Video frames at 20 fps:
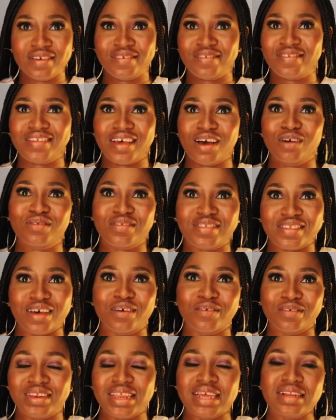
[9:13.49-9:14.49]
South
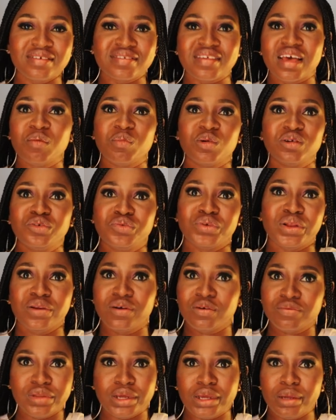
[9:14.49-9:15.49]
South. That is how much we
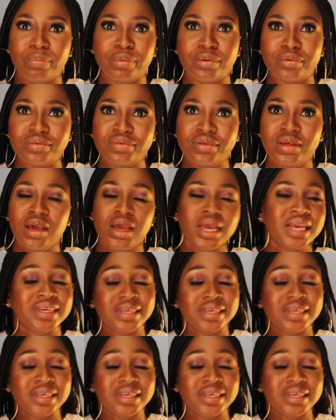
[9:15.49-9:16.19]
love the Igbos.